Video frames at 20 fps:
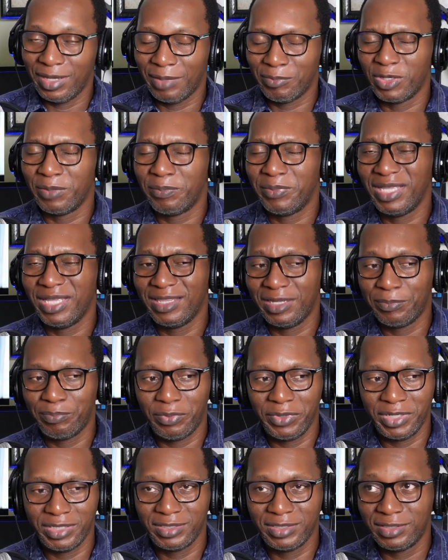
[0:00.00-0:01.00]
I'm going to play
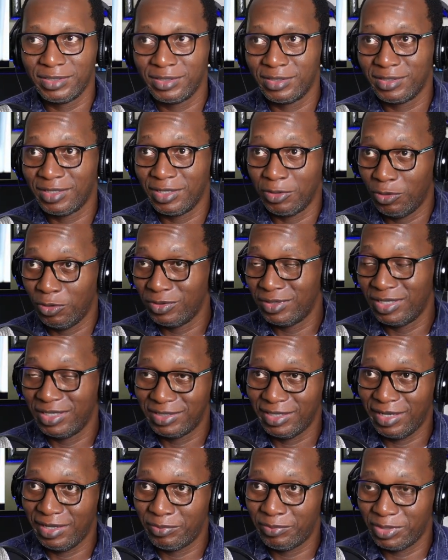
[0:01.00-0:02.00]
that bridge, the
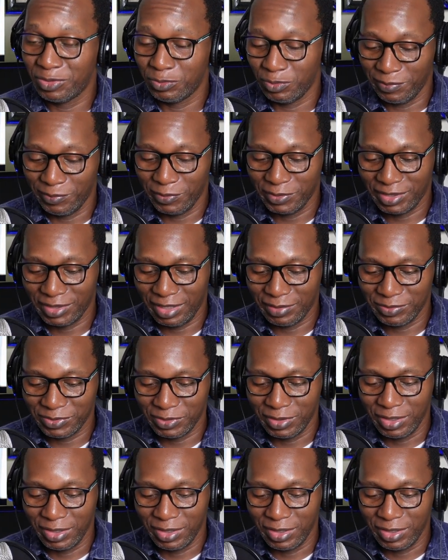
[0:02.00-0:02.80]
entire bridge one more time.